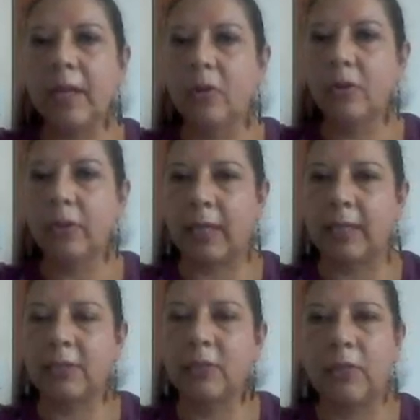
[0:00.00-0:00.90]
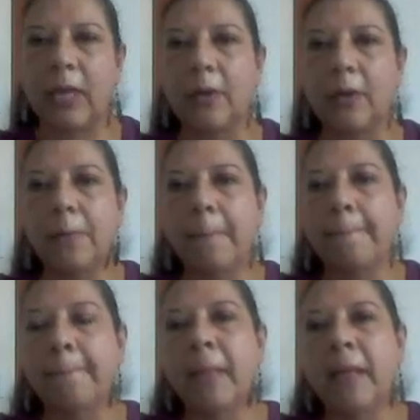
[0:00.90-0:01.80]
Okay, so now
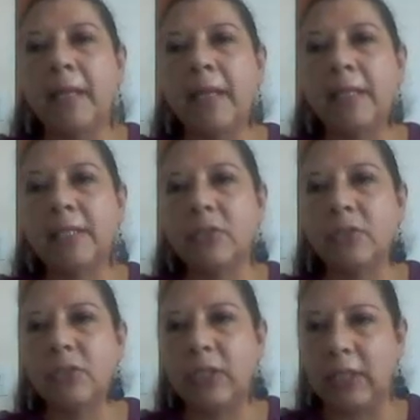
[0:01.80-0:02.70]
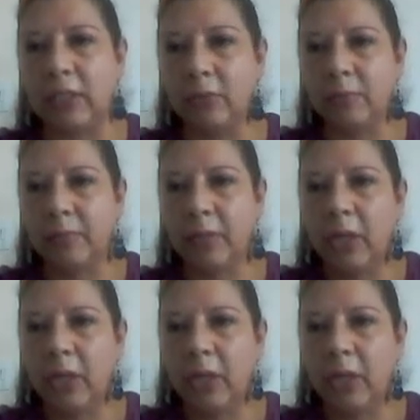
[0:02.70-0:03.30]
let's continue